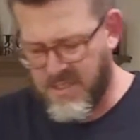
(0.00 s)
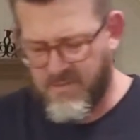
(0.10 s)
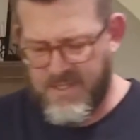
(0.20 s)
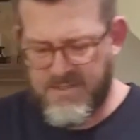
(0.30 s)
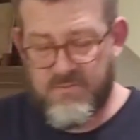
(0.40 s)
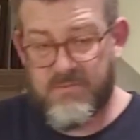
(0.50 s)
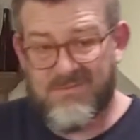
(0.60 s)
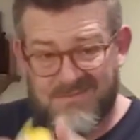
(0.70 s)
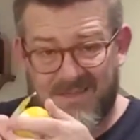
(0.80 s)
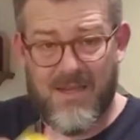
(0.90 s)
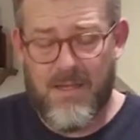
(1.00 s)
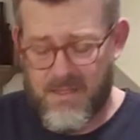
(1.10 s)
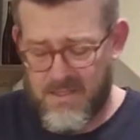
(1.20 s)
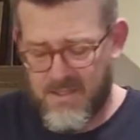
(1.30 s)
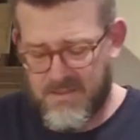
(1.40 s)
always,
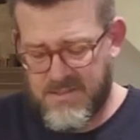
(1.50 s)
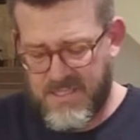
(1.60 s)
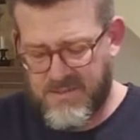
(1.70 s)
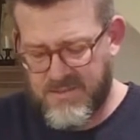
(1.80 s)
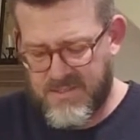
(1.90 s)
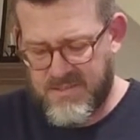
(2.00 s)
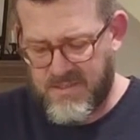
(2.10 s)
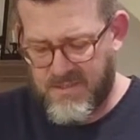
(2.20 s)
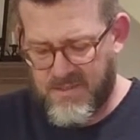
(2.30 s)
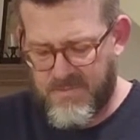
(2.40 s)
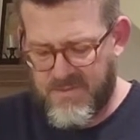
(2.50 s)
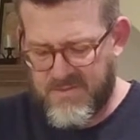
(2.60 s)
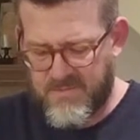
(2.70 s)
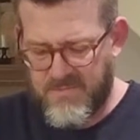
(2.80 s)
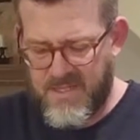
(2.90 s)
take just a little bit of
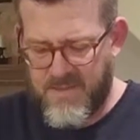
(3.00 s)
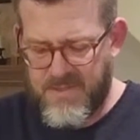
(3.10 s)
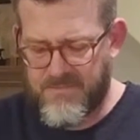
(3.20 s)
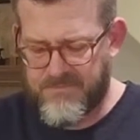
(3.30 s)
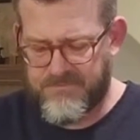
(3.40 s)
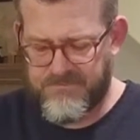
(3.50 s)
some lemon,